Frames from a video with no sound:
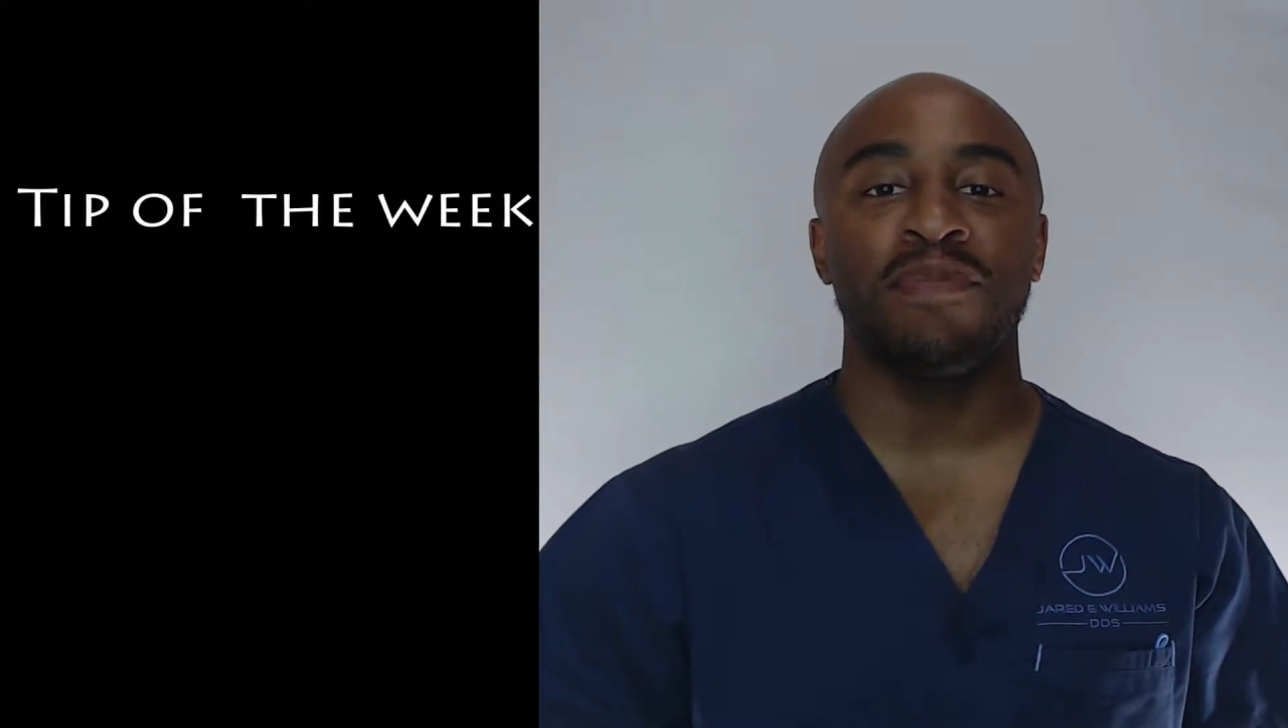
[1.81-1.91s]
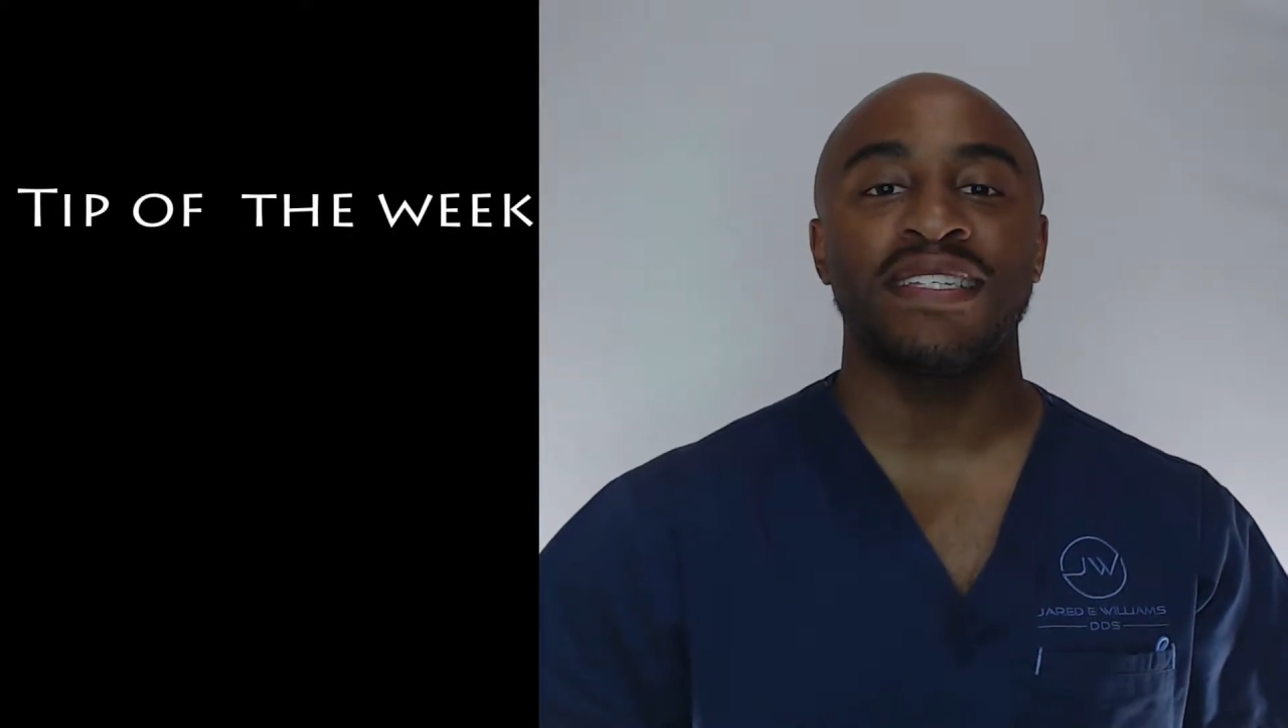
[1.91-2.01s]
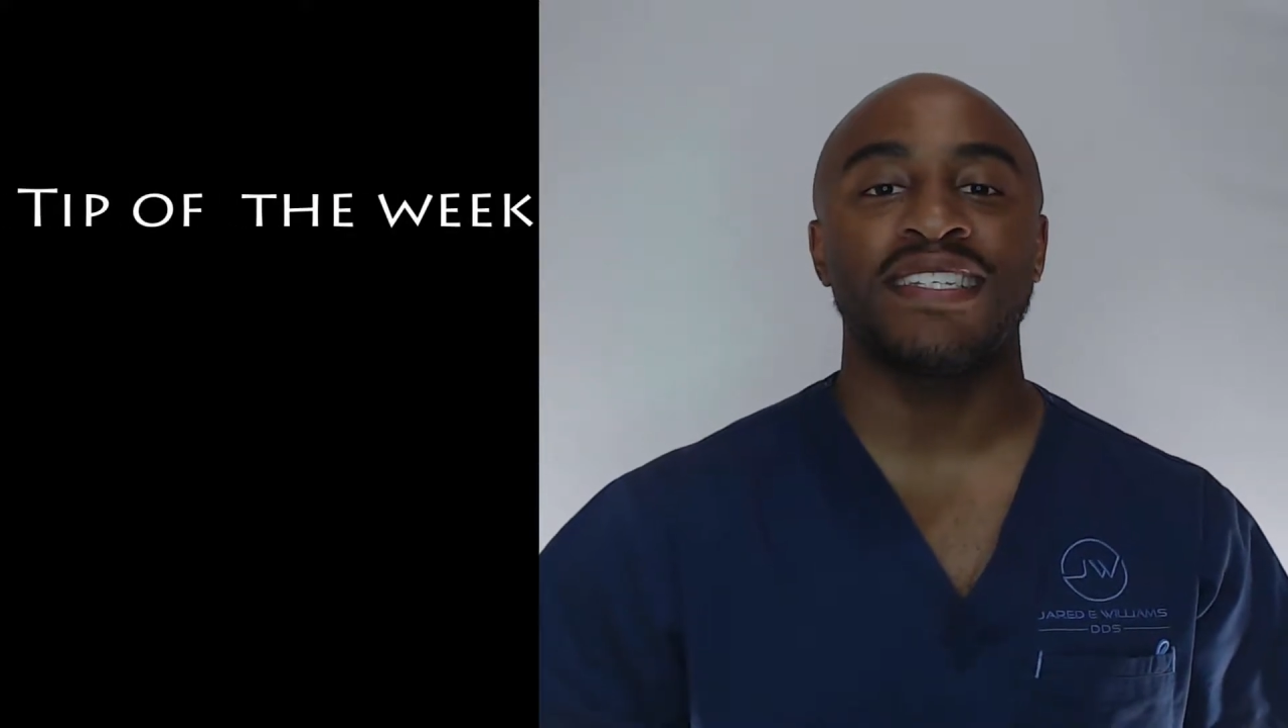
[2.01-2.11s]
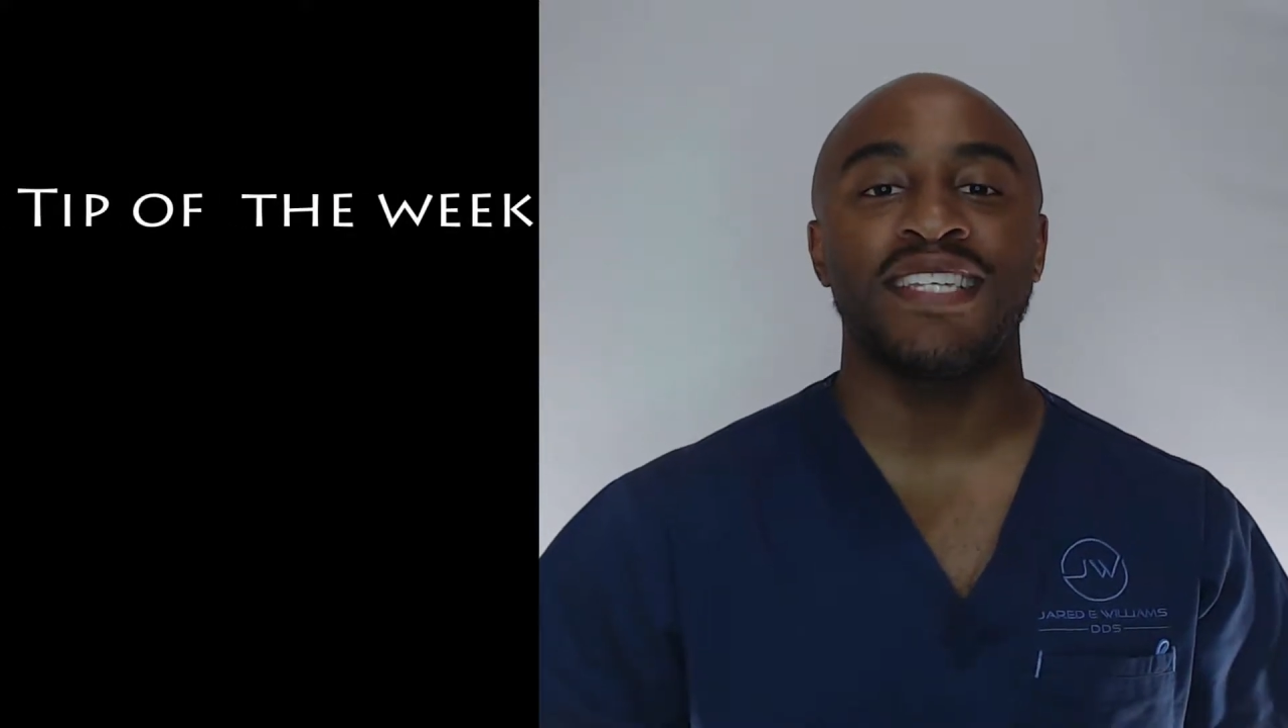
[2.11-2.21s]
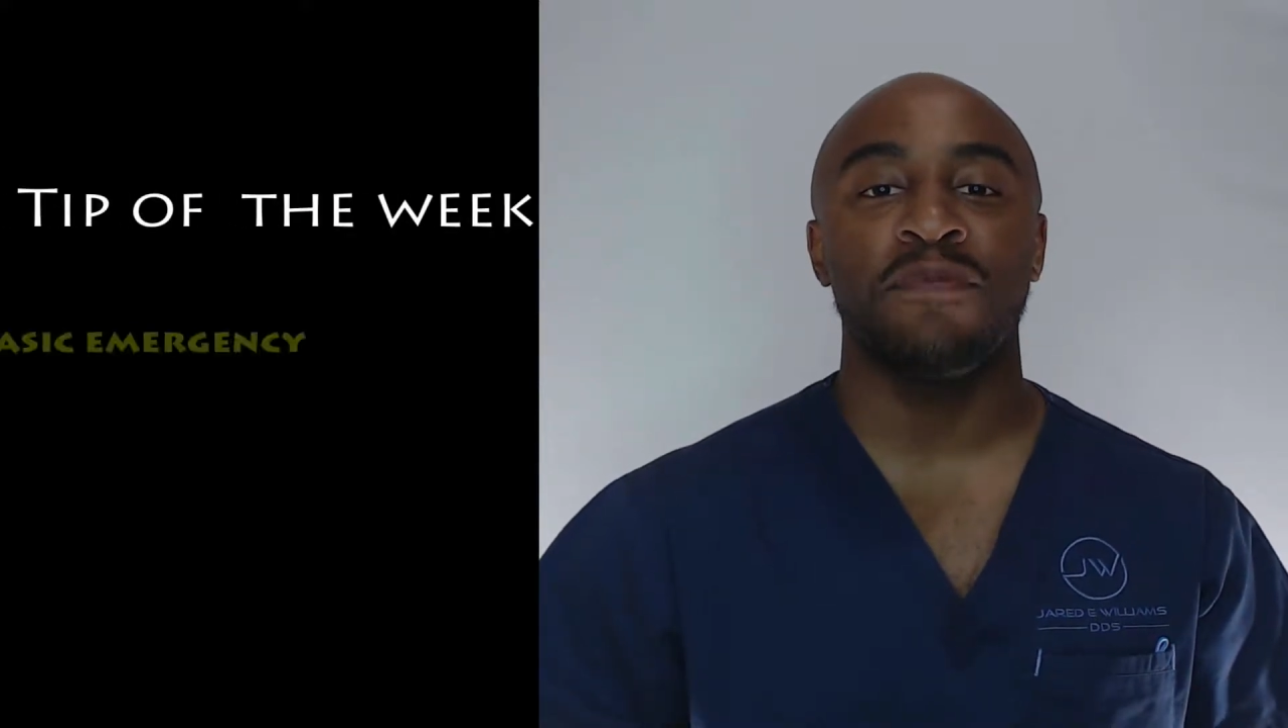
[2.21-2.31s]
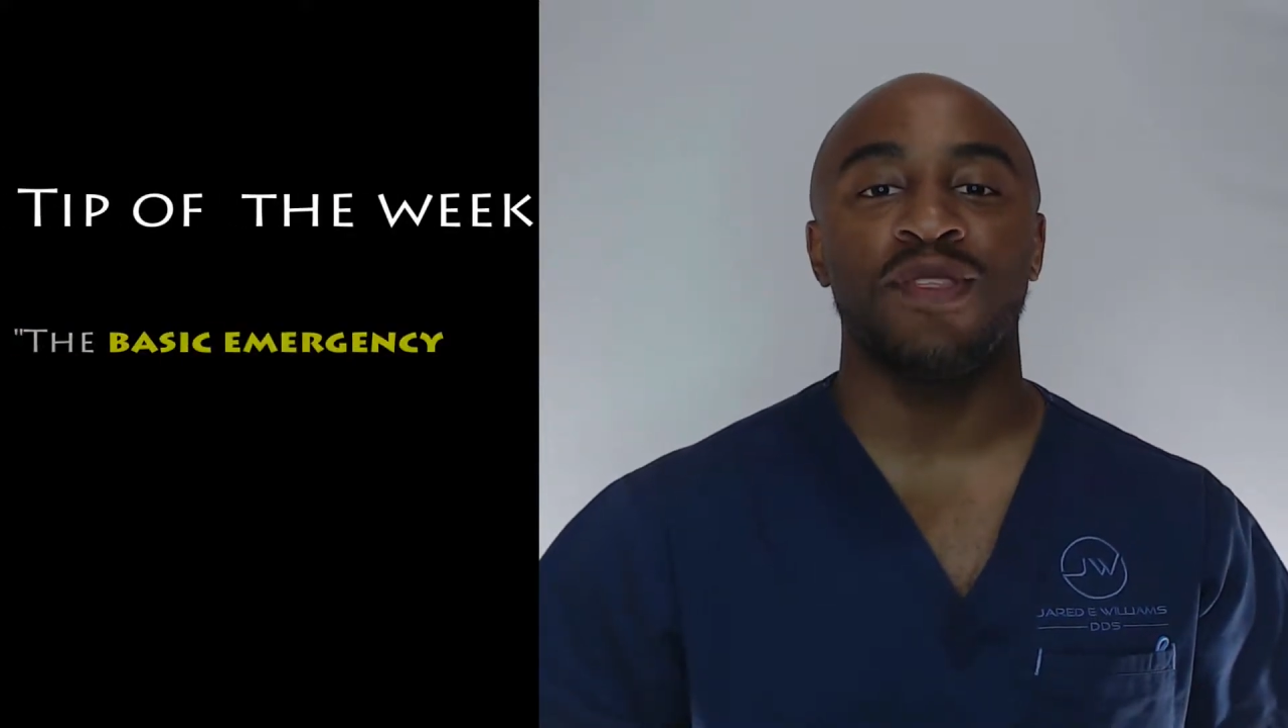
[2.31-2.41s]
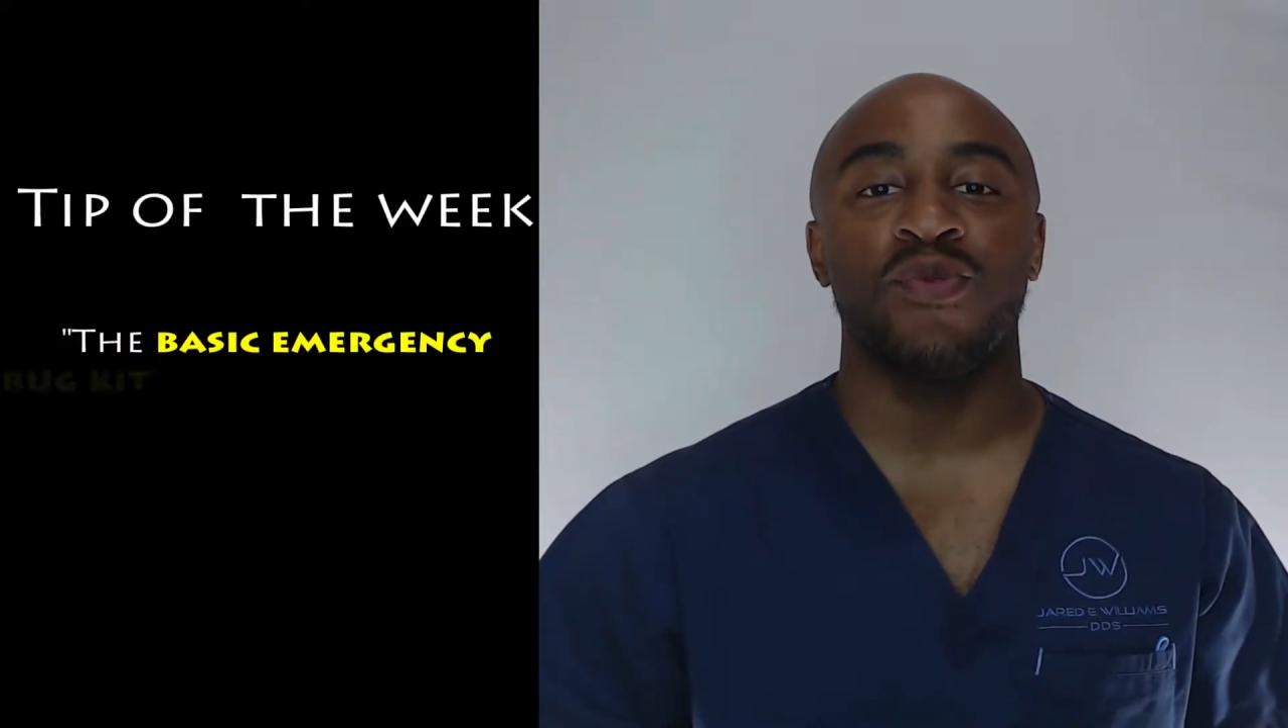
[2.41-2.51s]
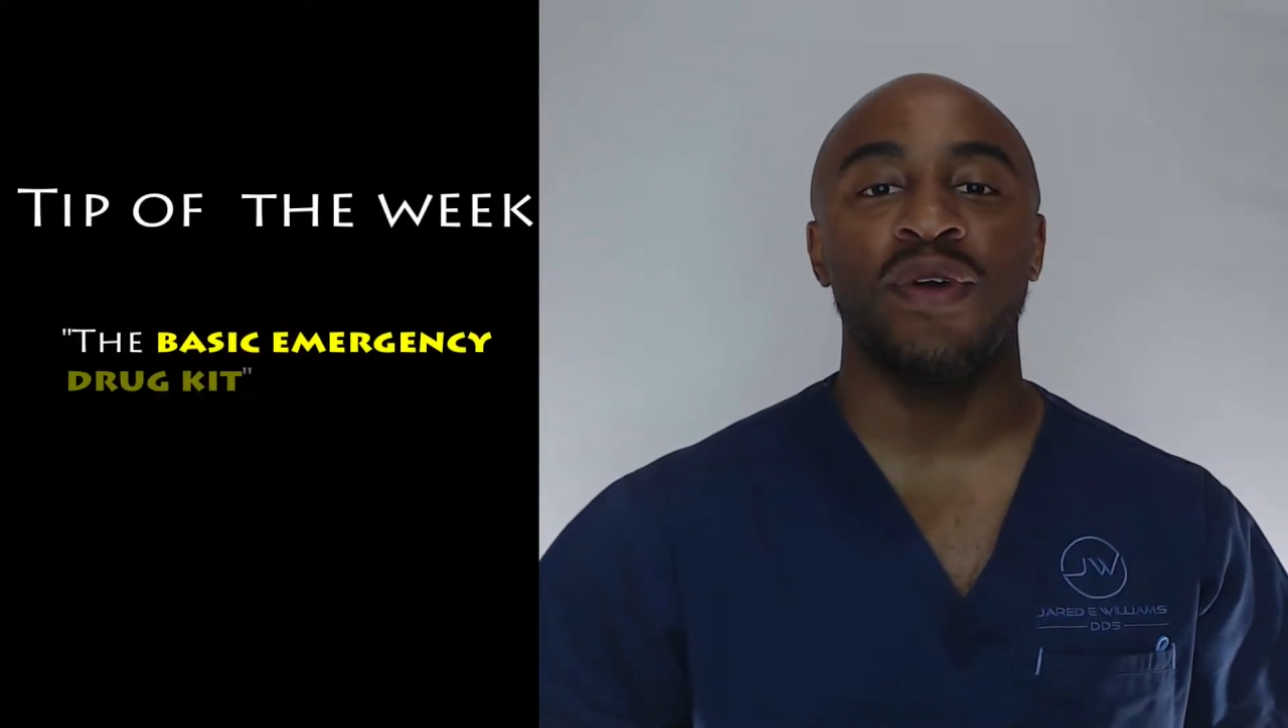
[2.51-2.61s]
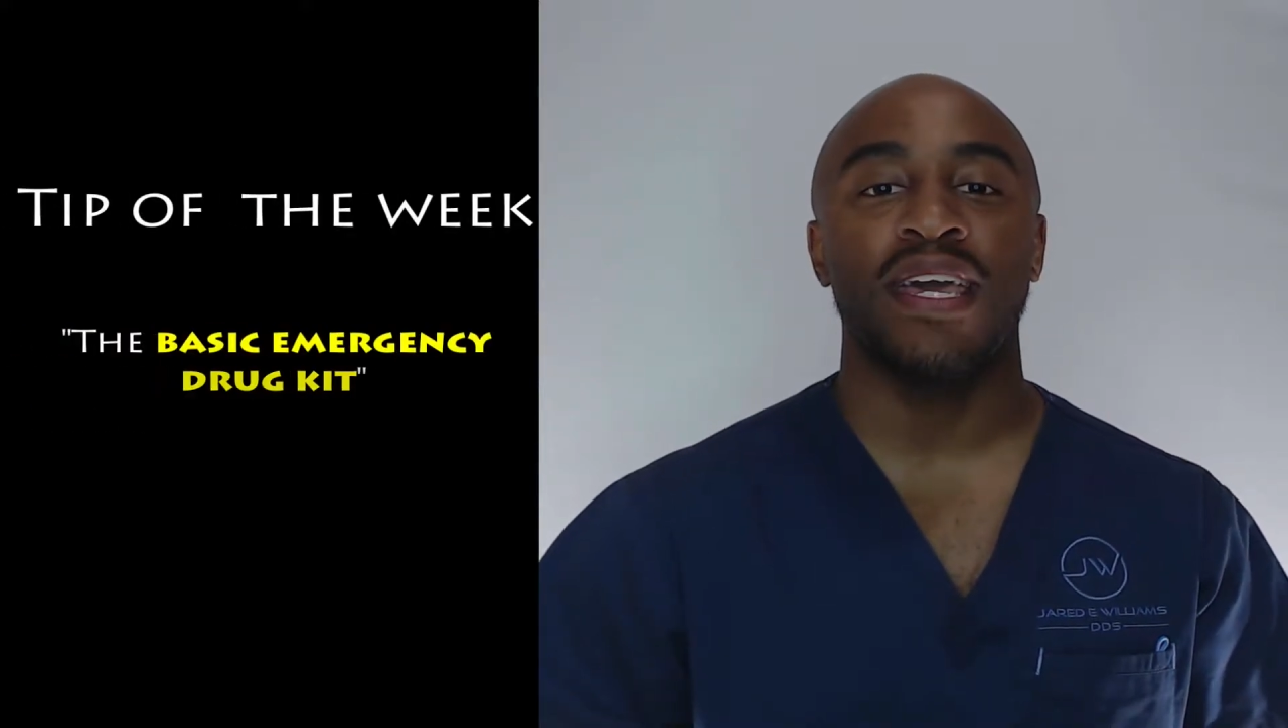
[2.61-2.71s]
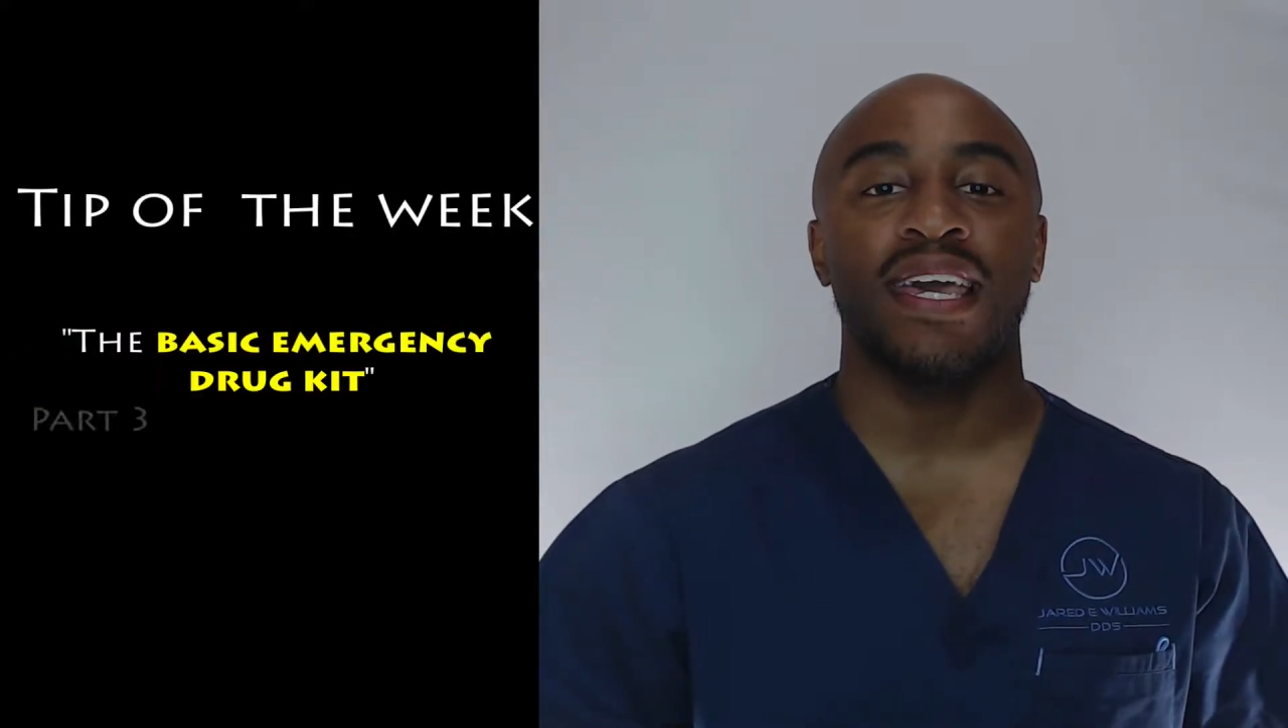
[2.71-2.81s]
It's a tip of the
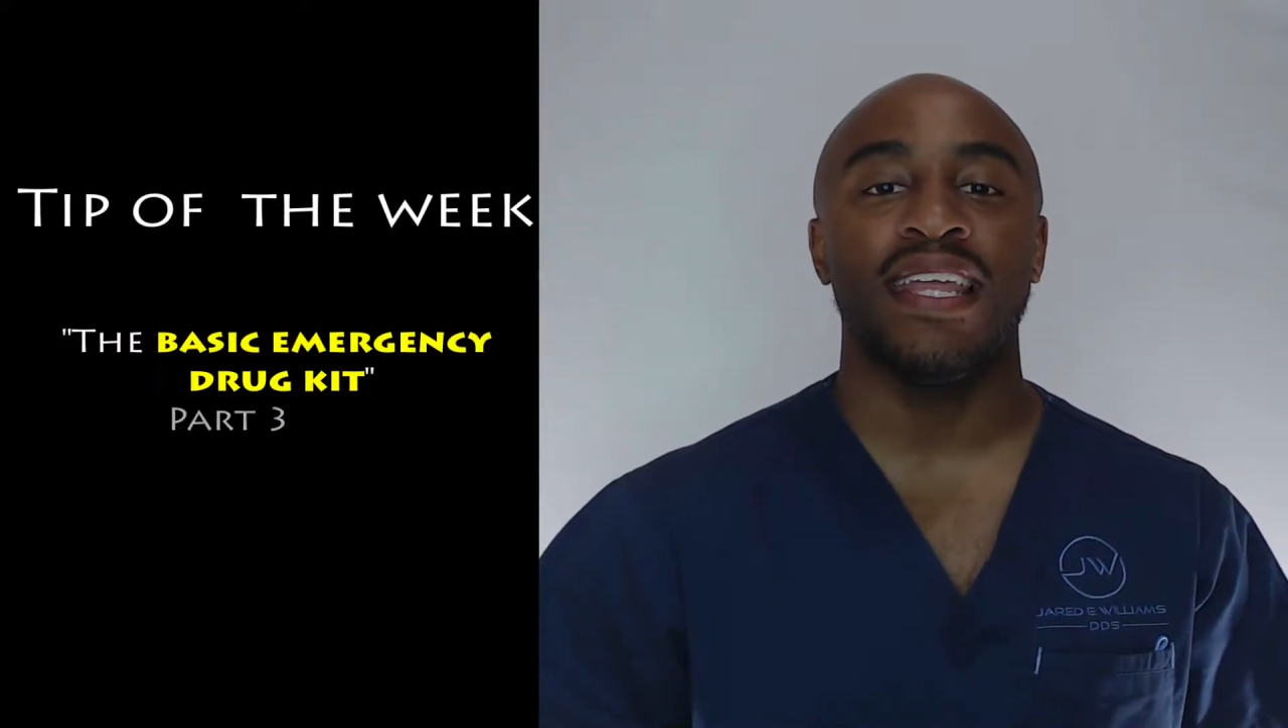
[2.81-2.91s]
week,